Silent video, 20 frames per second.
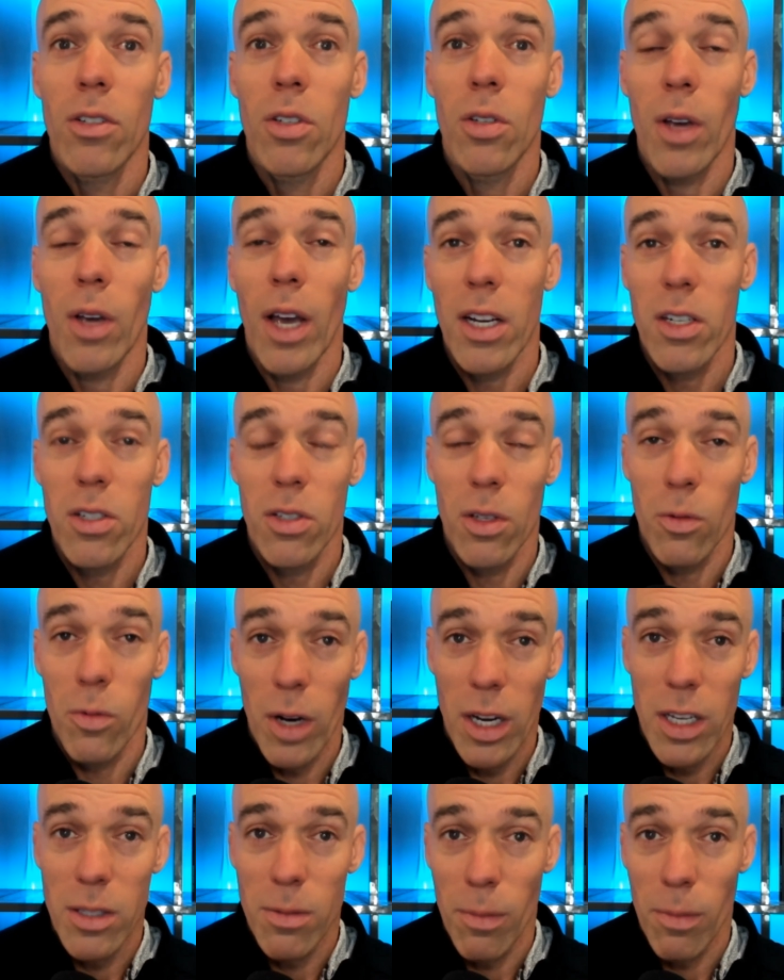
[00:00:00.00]
to actually
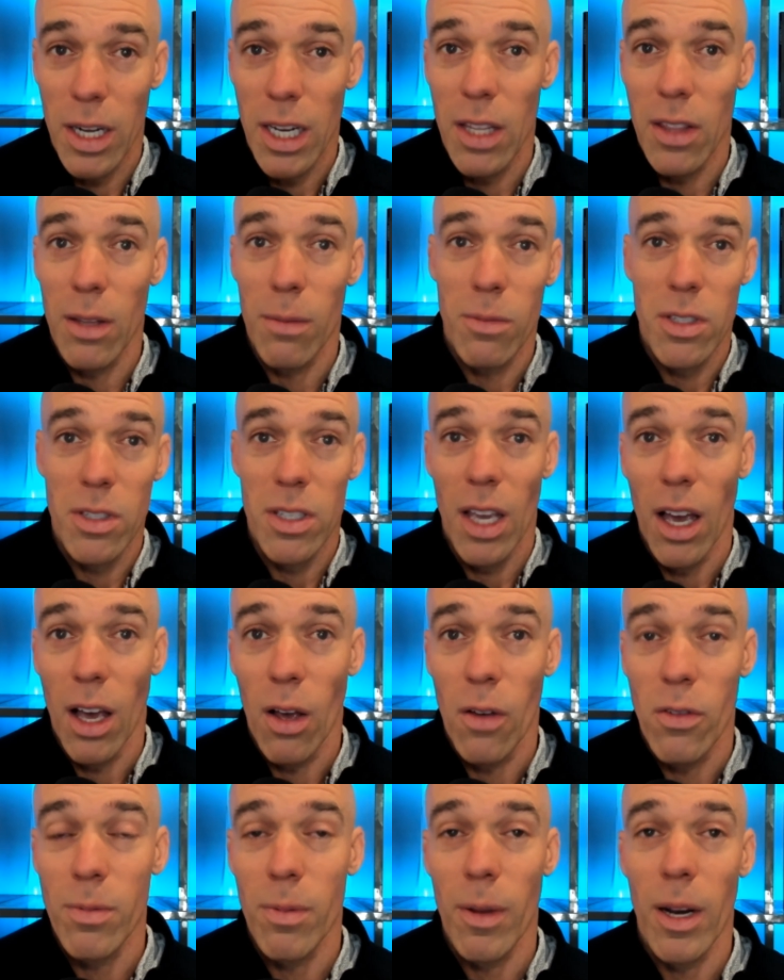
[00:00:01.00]
raise money
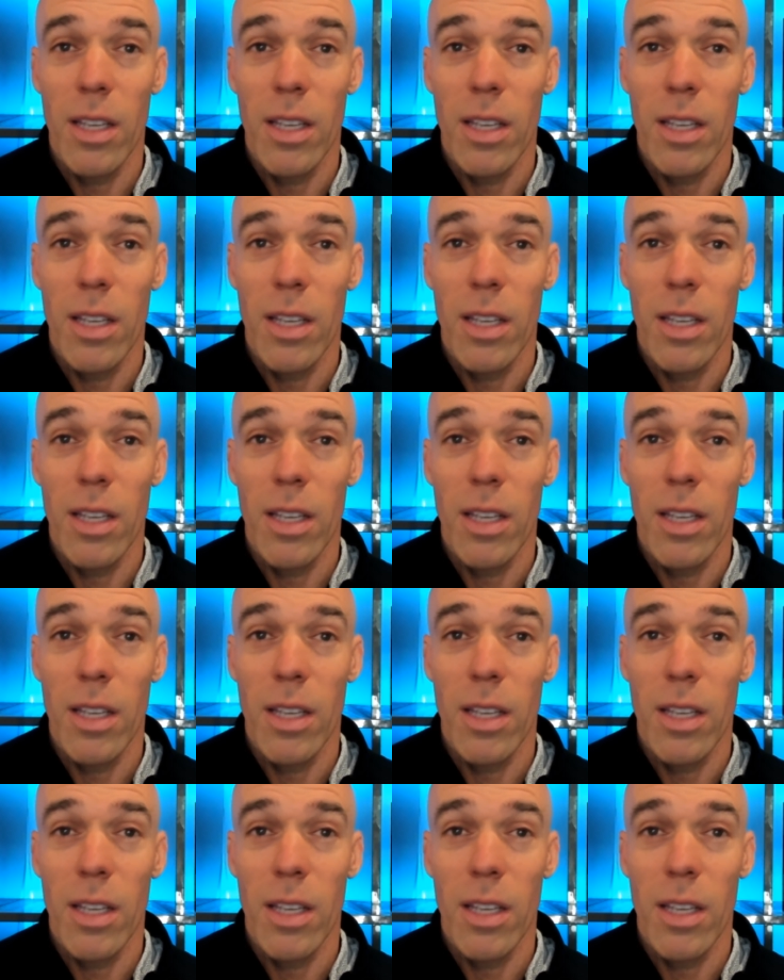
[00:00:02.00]
themselves.